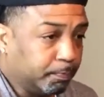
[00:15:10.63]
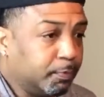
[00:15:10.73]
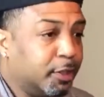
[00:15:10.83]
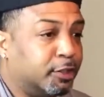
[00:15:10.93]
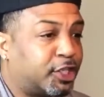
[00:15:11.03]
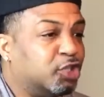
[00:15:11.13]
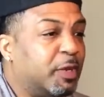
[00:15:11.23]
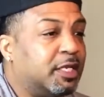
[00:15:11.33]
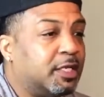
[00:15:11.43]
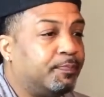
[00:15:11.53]
Excuse
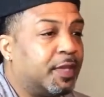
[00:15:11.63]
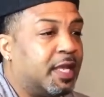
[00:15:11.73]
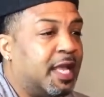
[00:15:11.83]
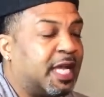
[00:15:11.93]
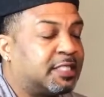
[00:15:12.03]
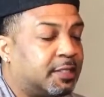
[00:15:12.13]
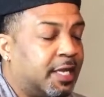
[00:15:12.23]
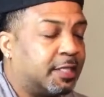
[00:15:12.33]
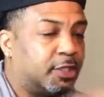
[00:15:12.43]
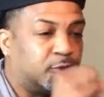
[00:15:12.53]
me.
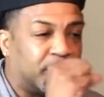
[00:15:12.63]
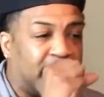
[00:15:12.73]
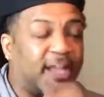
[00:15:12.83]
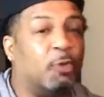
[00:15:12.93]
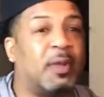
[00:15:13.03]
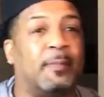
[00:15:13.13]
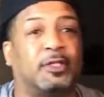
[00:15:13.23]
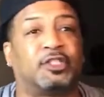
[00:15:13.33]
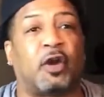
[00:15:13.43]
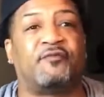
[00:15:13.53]
Excuse me. They ain't gonna be able
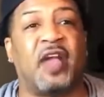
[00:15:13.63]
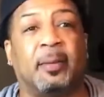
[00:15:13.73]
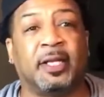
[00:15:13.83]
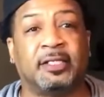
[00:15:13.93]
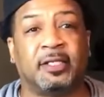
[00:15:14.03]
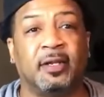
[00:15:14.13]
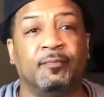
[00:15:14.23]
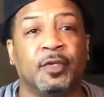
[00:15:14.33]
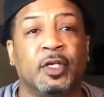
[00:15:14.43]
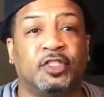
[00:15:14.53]
to start families.
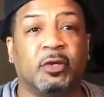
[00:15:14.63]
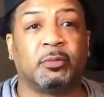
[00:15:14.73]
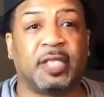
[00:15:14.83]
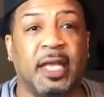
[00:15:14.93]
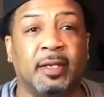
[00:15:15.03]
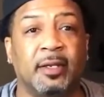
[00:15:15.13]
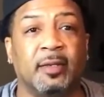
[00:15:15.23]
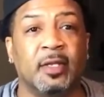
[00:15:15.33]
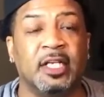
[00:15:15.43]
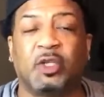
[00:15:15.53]
You see what I'm saying?
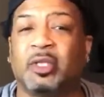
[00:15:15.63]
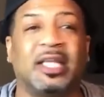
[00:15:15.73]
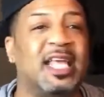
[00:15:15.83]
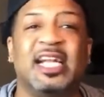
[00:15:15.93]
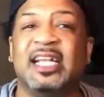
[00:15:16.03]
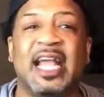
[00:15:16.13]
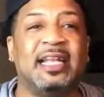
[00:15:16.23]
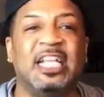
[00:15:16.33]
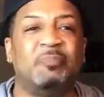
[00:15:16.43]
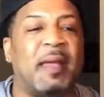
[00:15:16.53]
So at the end of the day,
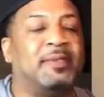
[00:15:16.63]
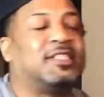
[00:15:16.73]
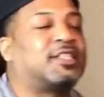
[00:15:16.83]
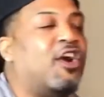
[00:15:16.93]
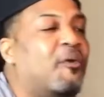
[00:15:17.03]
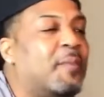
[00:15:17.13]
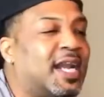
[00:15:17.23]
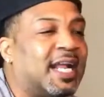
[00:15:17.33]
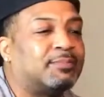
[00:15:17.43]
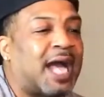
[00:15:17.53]
these babies is gone, man,
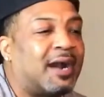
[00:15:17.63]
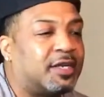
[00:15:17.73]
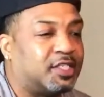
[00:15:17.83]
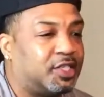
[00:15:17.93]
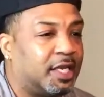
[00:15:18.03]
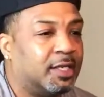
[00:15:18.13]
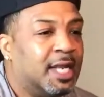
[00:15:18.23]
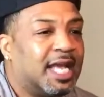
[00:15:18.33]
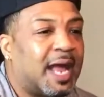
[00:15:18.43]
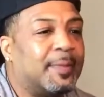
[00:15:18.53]
and I'm tired of this shit.
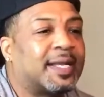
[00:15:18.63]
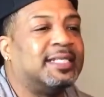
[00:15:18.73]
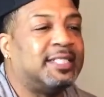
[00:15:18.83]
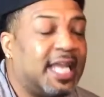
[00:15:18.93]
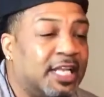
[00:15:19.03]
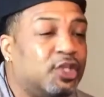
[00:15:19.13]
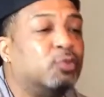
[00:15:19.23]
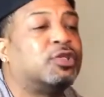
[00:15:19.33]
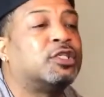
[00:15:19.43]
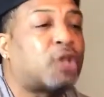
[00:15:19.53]
And I'm gonna
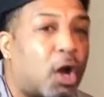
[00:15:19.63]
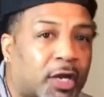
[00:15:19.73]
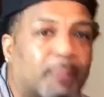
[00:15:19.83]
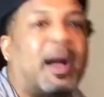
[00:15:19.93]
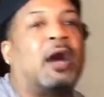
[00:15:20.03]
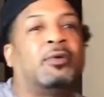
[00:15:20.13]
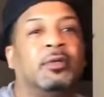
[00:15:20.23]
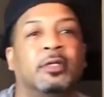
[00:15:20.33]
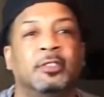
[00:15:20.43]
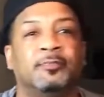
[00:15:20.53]
continue to talk
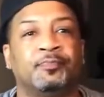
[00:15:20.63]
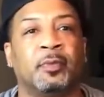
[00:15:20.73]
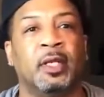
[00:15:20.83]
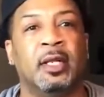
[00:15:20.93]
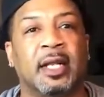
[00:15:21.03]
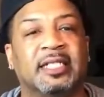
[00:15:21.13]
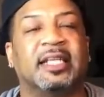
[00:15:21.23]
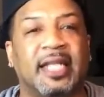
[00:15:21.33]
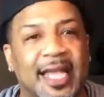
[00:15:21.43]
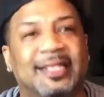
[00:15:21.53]
about, because
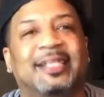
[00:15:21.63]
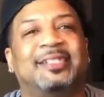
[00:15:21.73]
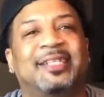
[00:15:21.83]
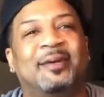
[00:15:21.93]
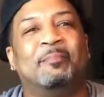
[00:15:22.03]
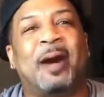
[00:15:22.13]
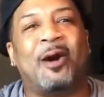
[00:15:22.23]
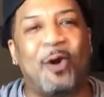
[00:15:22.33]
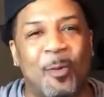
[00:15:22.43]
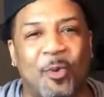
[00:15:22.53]
again, my
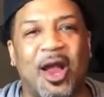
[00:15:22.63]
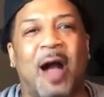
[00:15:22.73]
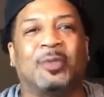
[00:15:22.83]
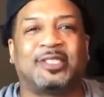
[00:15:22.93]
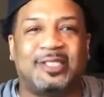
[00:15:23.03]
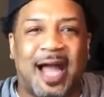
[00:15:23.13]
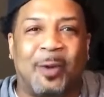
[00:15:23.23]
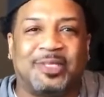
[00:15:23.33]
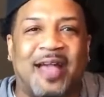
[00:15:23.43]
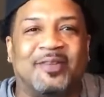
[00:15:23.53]
homeboy I
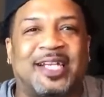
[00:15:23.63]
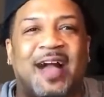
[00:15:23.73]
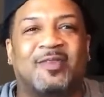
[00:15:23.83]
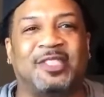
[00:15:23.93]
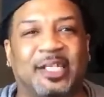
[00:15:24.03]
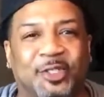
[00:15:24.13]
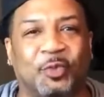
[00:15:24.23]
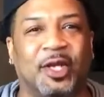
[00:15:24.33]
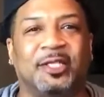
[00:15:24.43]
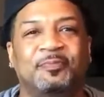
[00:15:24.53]
was having a
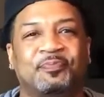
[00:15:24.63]
conversation with,